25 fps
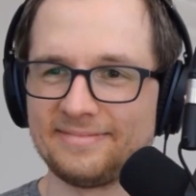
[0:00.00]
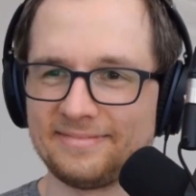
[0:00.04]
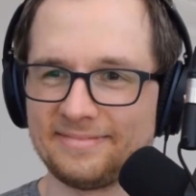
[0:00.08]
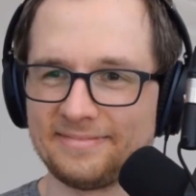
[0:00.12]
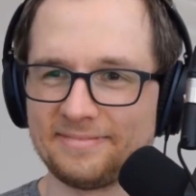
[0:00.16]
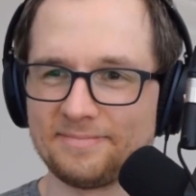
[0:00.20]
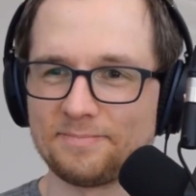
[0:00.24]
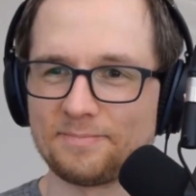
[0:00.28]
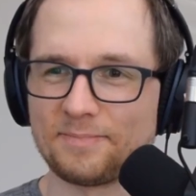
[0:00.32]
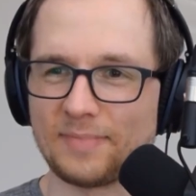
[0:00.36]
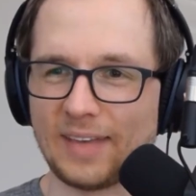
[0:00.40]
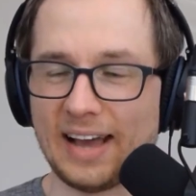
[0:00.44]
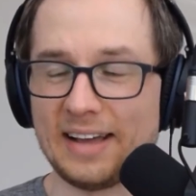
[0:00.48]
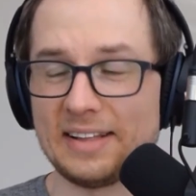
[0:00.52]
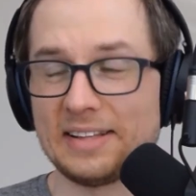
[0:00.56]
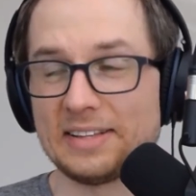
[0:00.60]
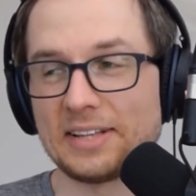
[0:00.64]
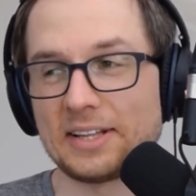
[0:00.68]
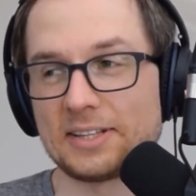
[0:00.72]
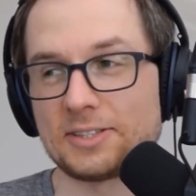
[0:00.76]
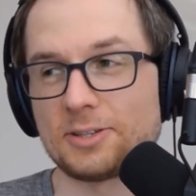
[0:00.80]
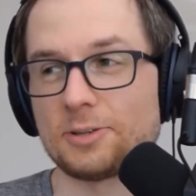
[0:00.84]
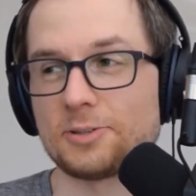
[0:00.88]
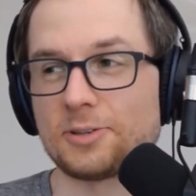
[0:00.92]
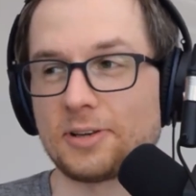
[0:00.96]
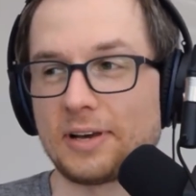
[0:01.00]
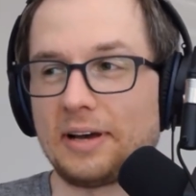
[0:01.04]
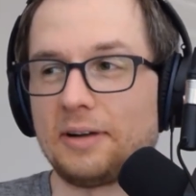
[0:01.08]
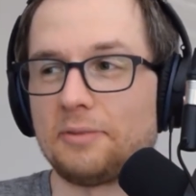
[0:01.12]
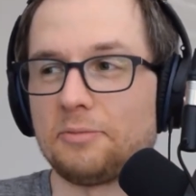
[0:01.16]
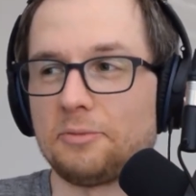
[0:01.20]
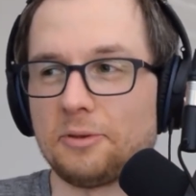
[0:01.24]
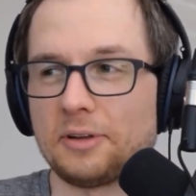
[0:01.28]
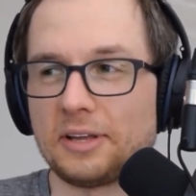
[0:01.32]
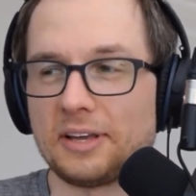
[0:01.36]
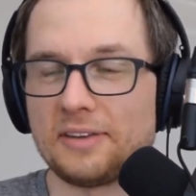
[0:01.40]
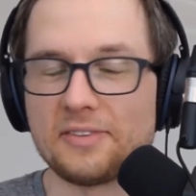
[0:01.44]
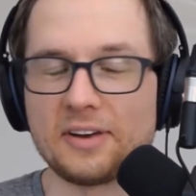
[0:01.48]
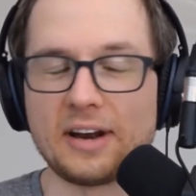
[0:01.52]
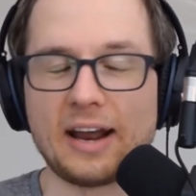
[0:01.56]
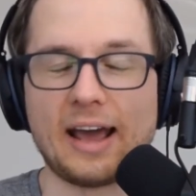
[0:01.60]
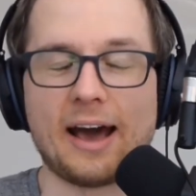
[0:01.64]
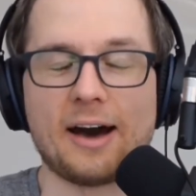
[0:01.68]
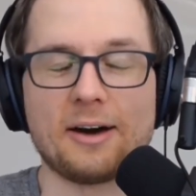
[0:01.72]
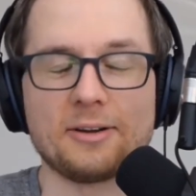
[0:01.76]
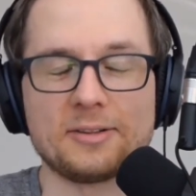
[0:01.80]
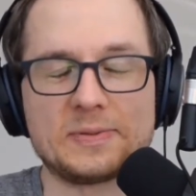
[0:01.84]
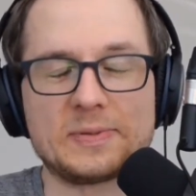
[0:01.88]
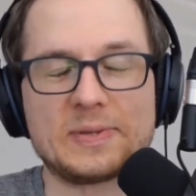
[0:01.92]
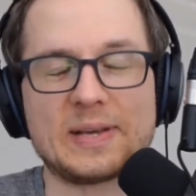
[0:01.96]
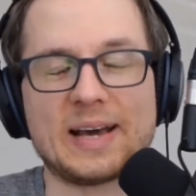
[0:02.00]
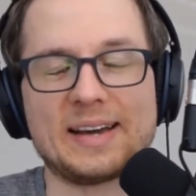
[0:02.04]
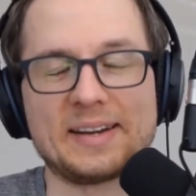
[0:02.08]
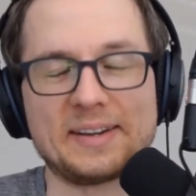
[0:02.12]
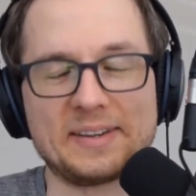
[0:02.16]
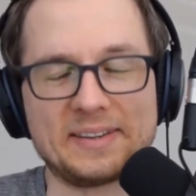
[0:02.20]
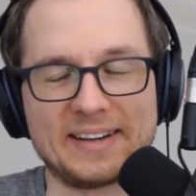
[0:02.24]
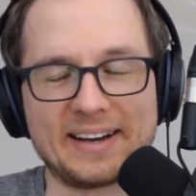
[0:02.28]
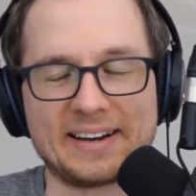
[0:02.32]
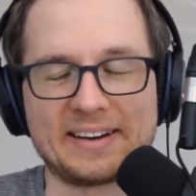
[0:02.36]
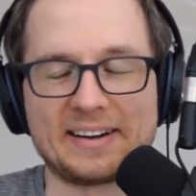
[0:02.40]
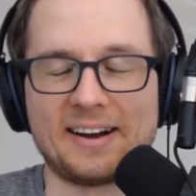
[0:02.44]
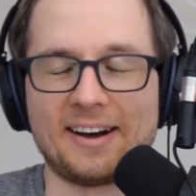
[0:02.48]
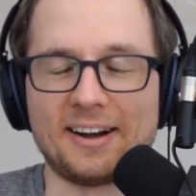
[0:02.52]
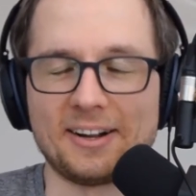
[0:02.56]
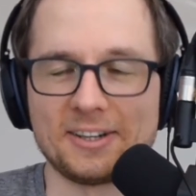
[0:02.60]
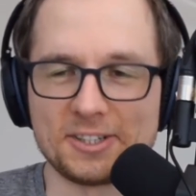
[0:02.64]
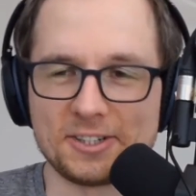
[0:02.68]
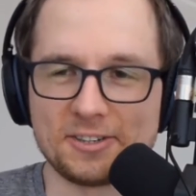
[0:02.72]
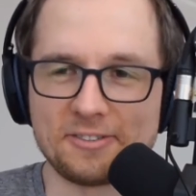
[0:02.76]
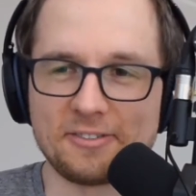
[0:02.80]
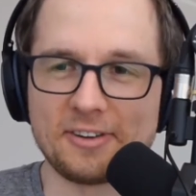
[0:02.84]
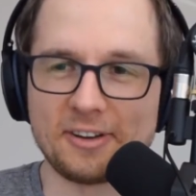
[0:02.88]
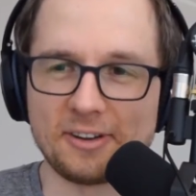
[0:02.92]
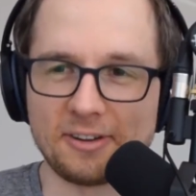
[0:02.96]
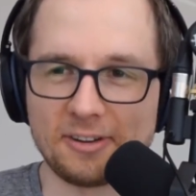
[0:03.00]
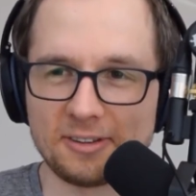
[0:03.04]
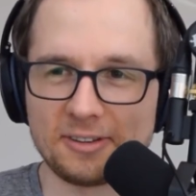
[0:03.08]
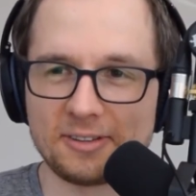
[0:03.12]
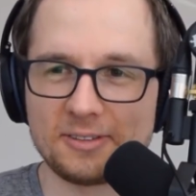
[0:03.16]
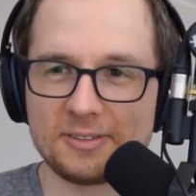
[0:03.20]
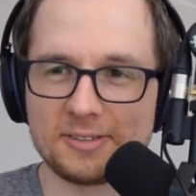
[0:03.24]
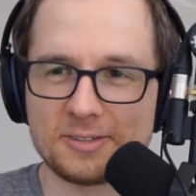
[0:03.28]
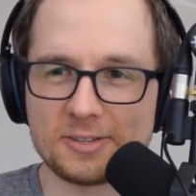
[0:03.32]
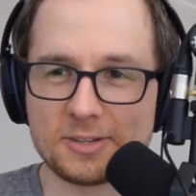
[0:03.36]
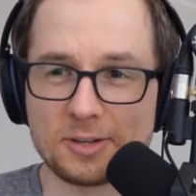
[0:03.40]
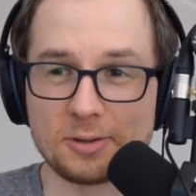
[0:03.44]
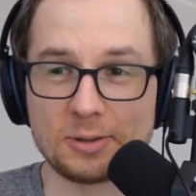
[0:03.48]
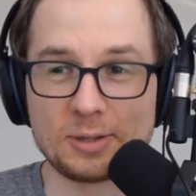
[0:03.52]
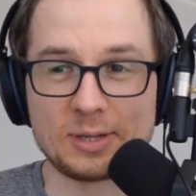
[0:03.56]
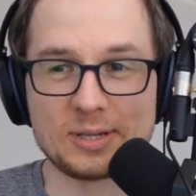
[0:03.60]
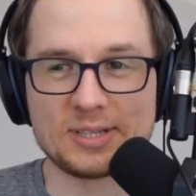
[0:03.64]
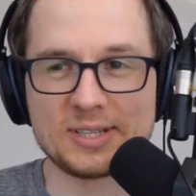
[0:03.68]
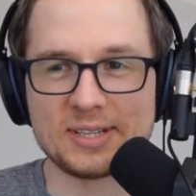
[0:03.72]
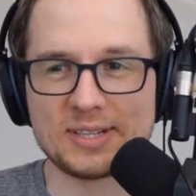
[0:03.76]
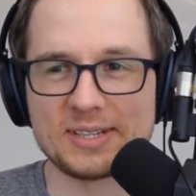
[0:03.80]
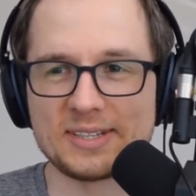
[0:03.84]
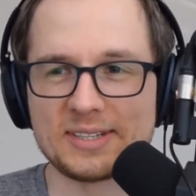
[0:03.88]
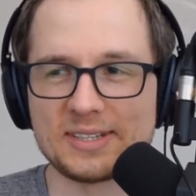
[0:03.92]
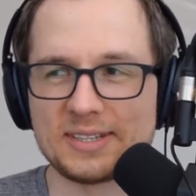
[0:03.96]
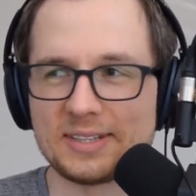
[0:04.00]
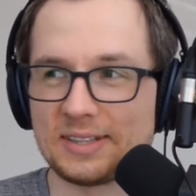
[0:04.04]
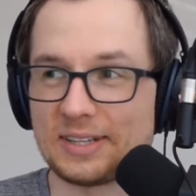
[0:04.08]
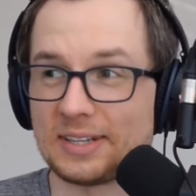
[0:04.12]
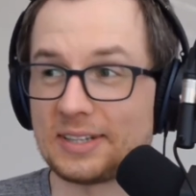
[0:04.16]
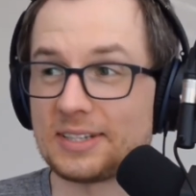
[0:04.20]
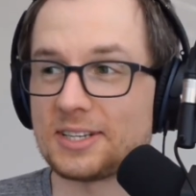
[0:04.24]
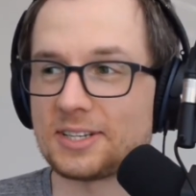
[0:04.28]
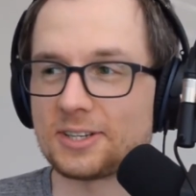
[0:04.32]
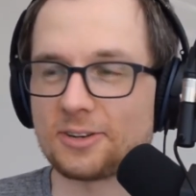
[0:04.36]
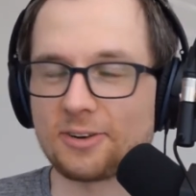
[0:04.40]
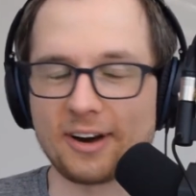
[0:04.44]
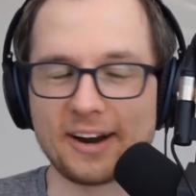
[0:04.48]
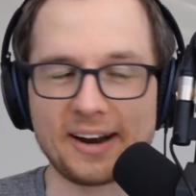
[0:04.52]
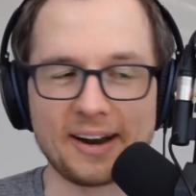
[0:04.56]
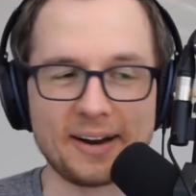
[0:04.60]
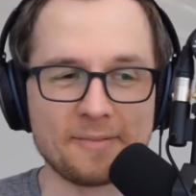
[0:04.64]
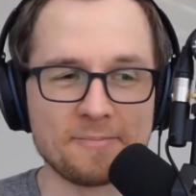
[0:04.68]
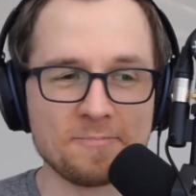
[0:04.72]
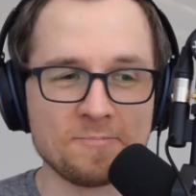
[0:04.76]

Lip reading: I think that's also helpful even outside the technology field. So this is great.